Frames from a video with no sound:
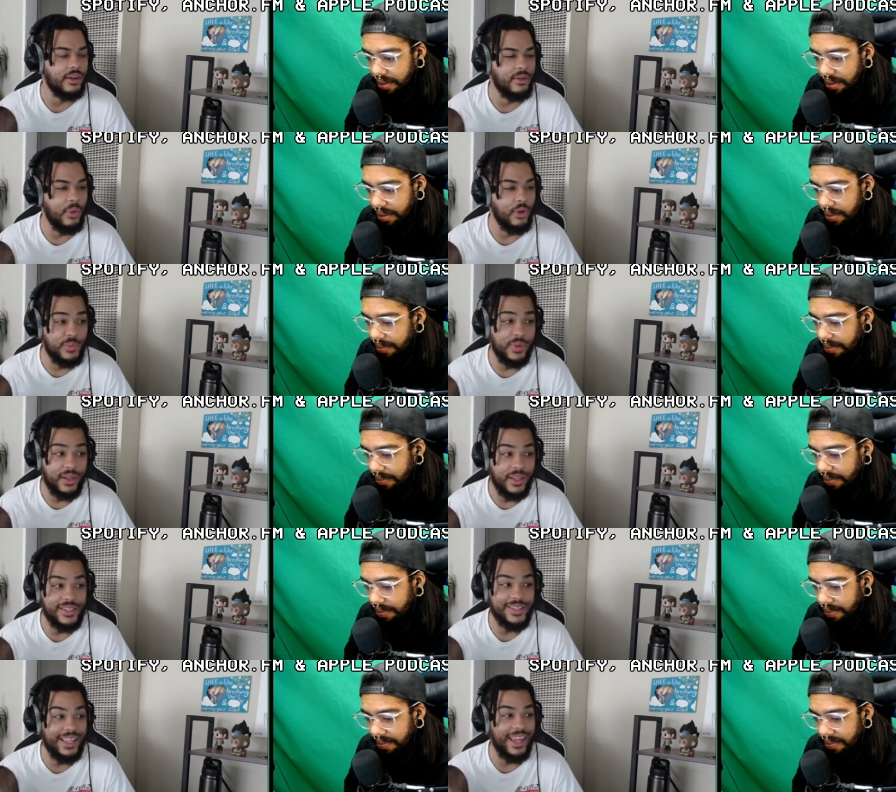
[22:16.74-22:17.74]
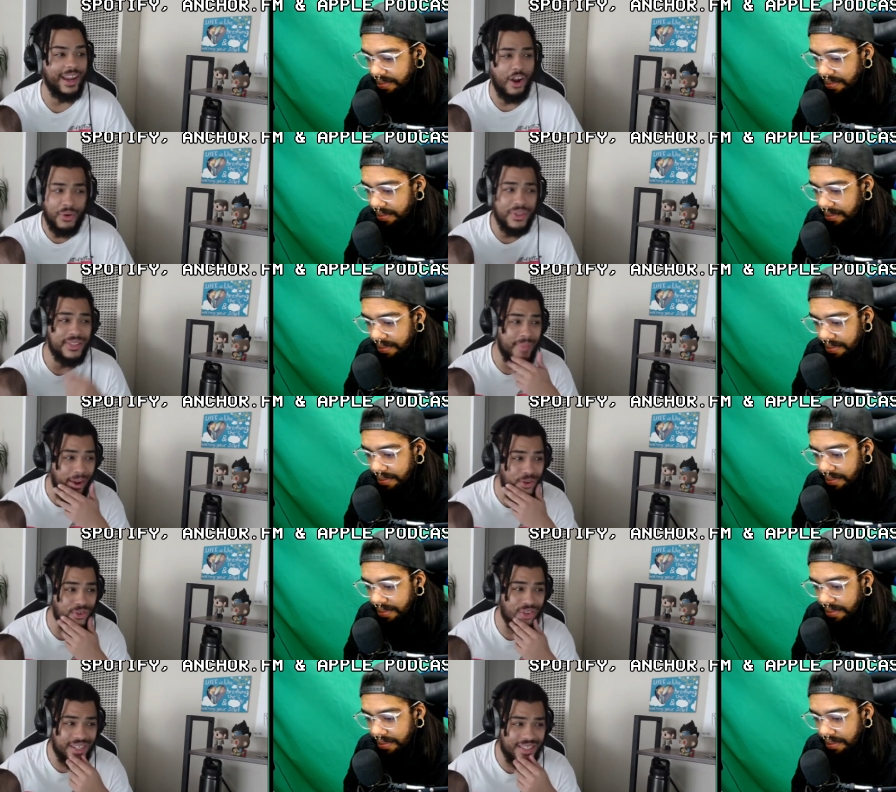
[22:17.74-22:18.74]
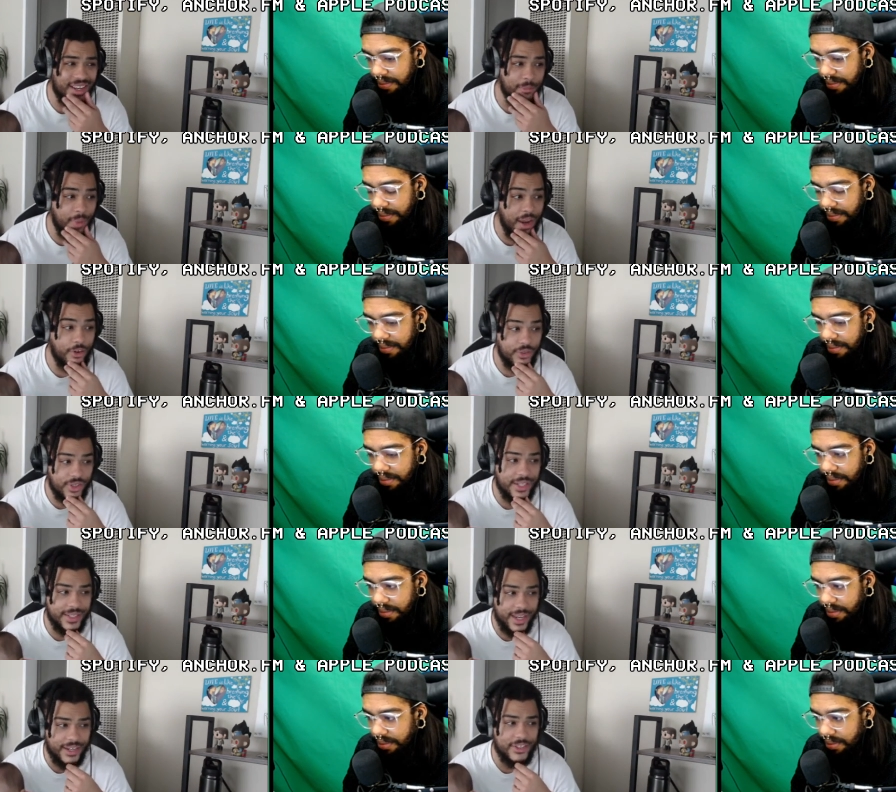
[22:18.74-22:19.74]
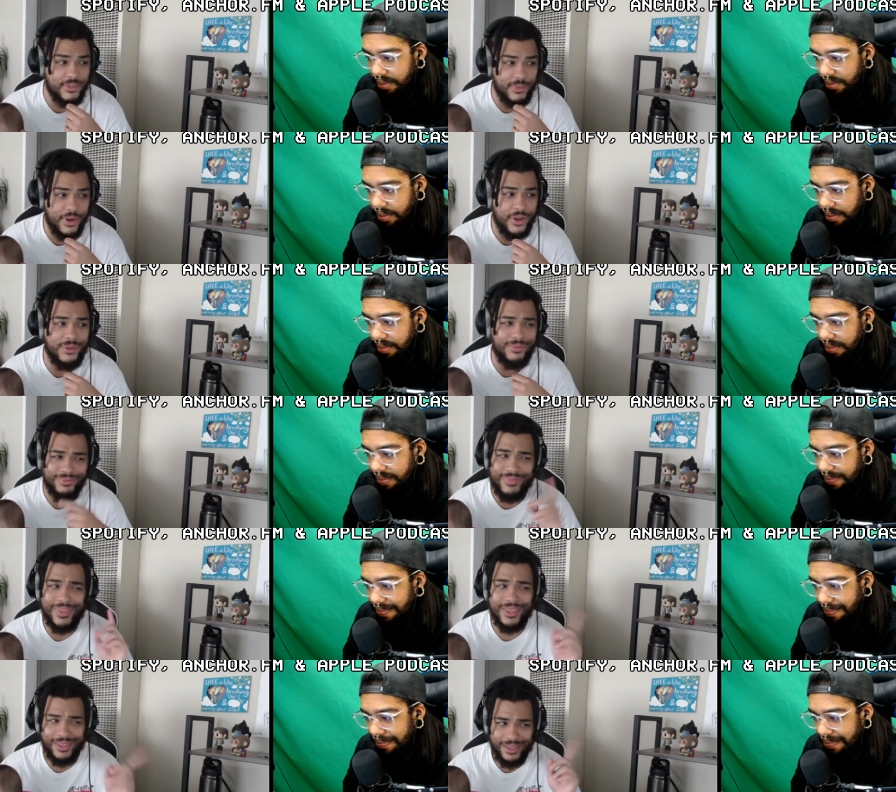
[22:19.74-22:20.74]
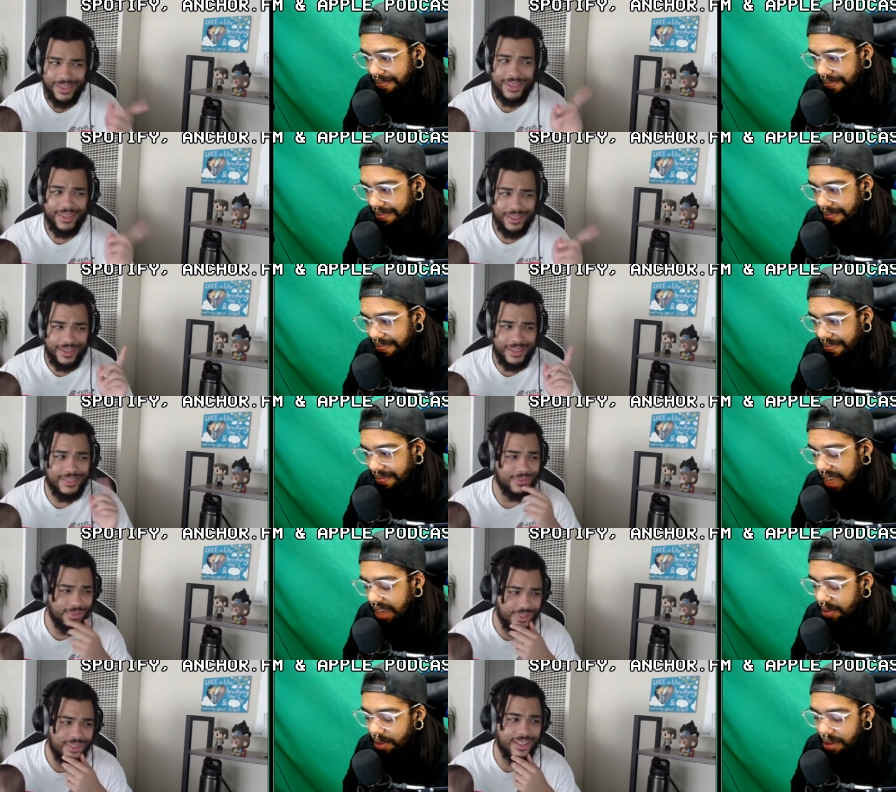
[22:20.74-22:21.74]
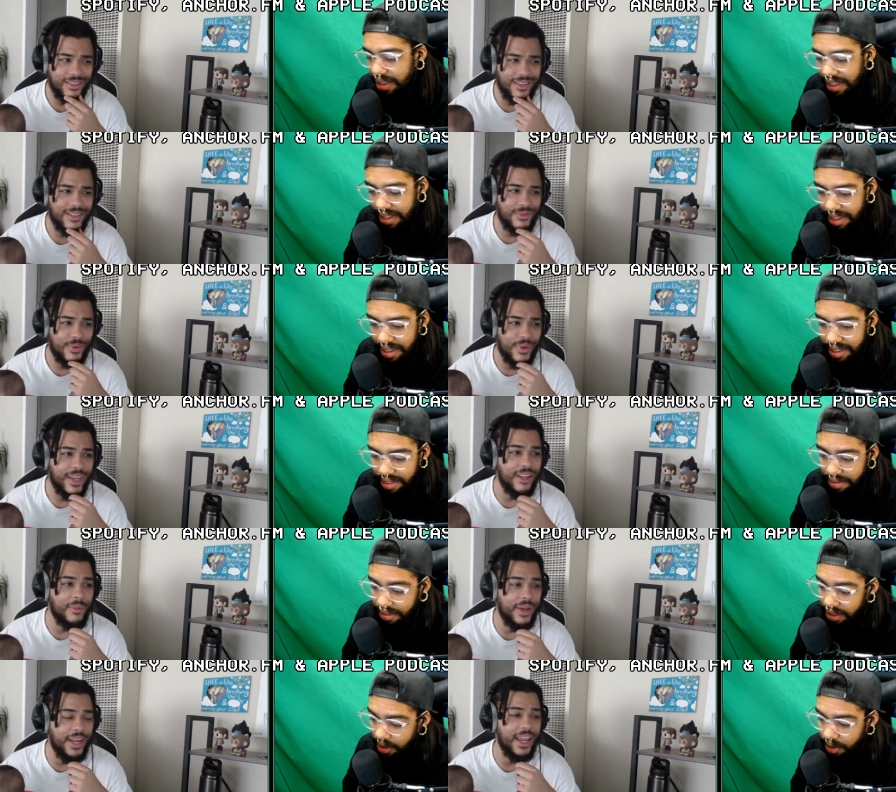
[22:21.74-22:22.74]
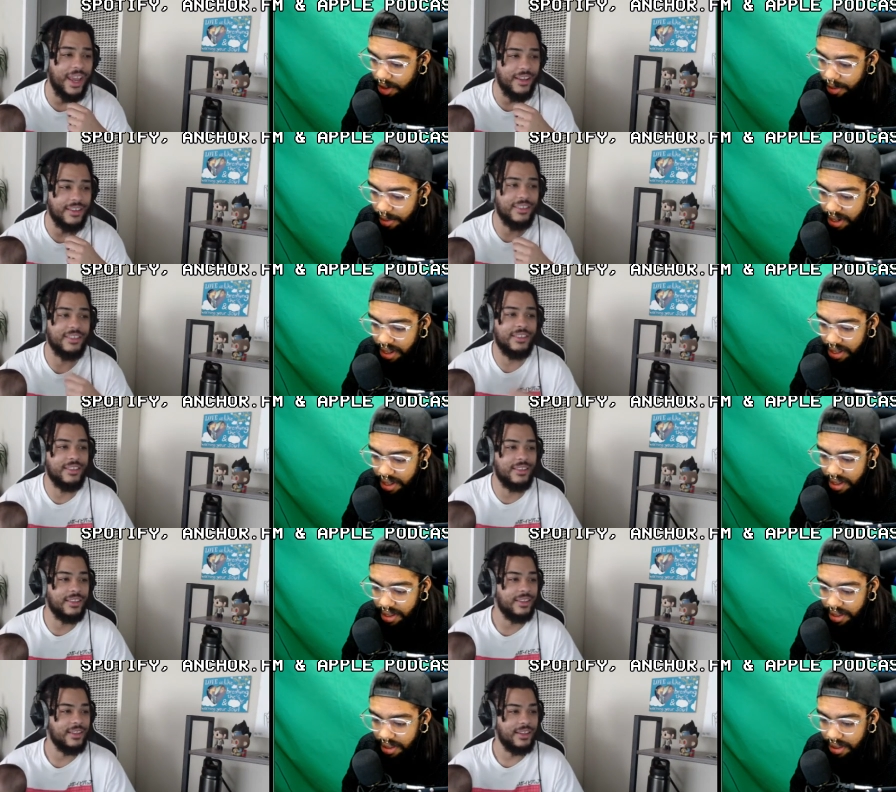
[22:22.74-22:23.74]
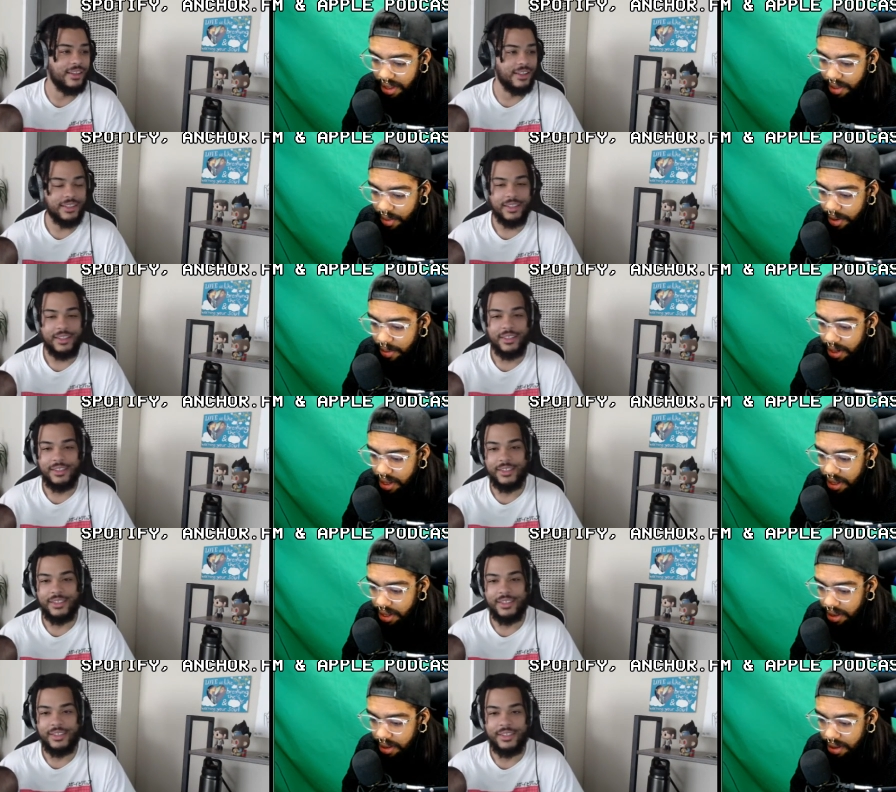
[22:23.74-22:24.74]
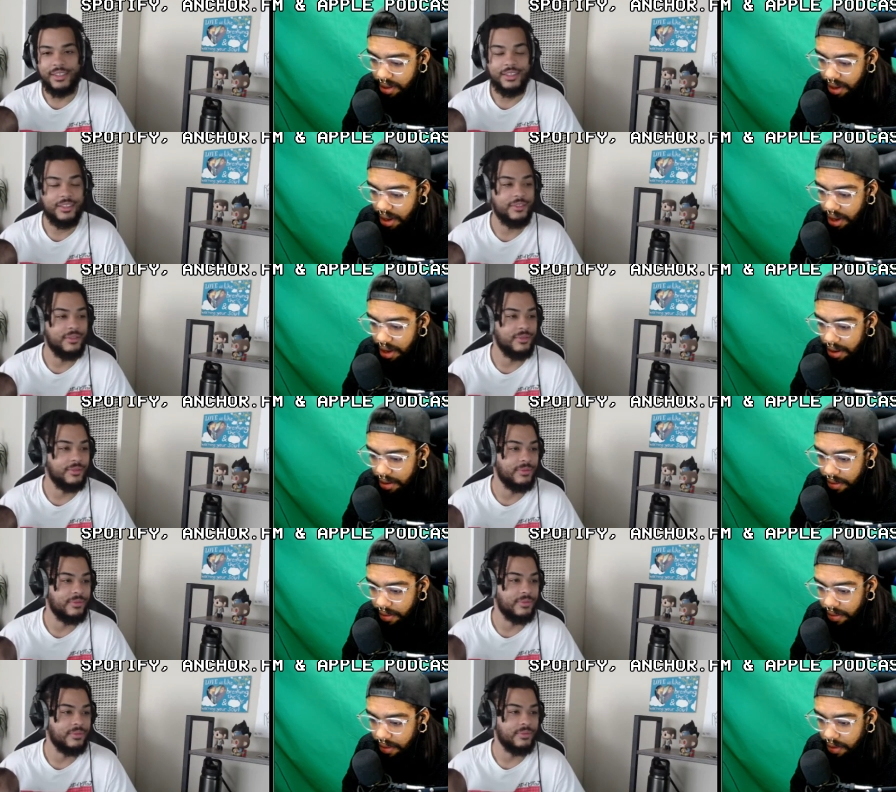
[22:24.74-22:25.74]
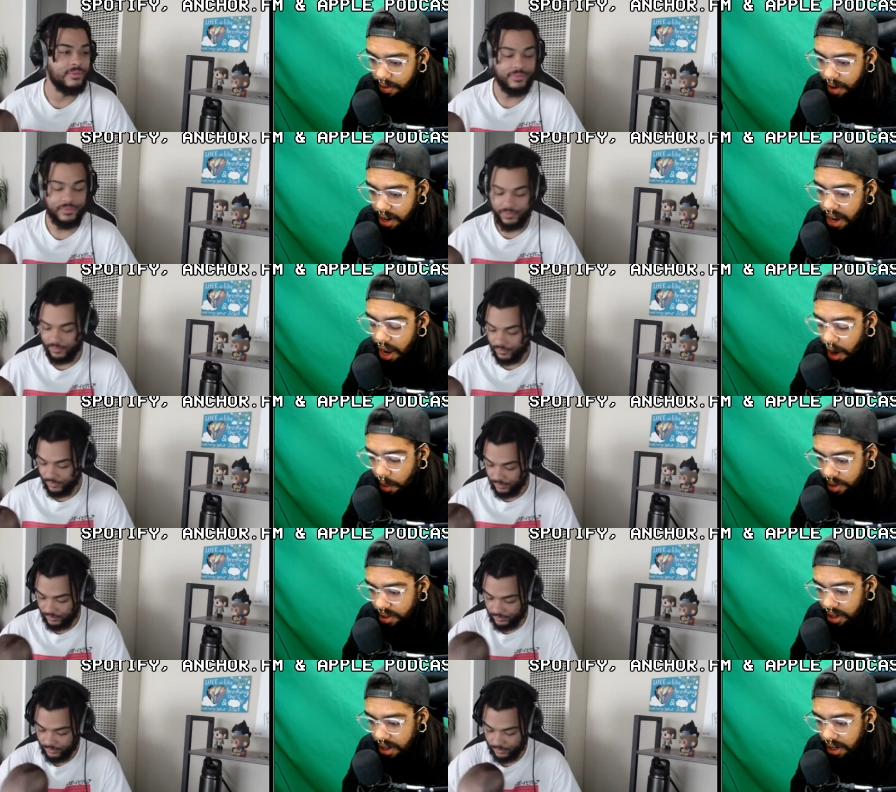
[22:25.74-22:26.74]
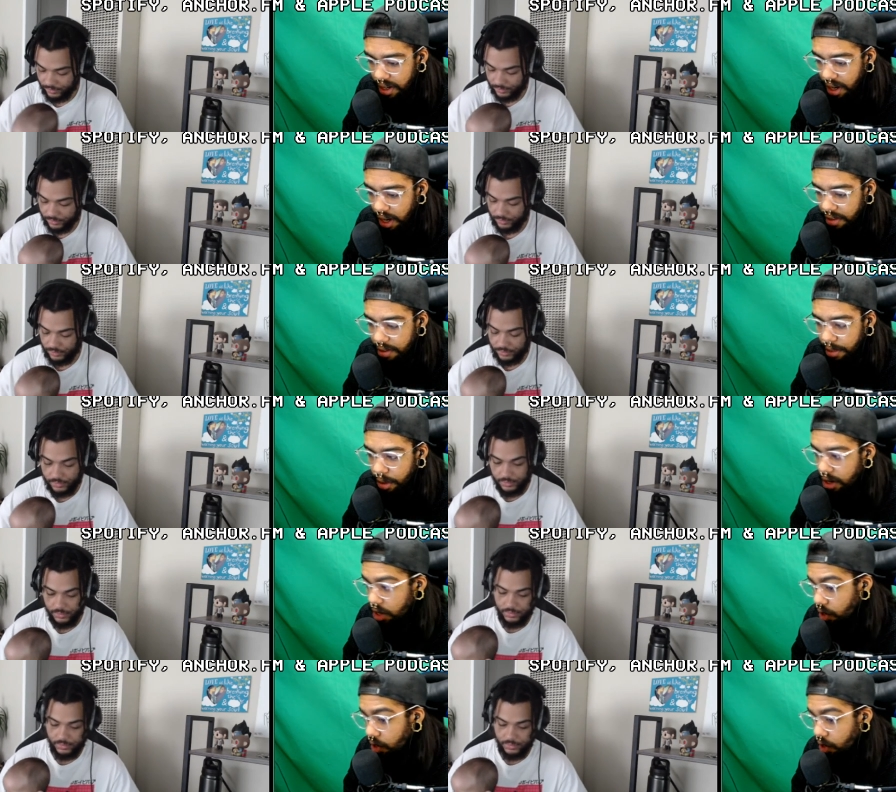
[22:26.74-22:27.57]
Speaker 1: multiplayer, they see like, oh, these microtransactions, bro. That's where
Speaker 2: the money is. That's where the money is. Right now, we're seeing a similar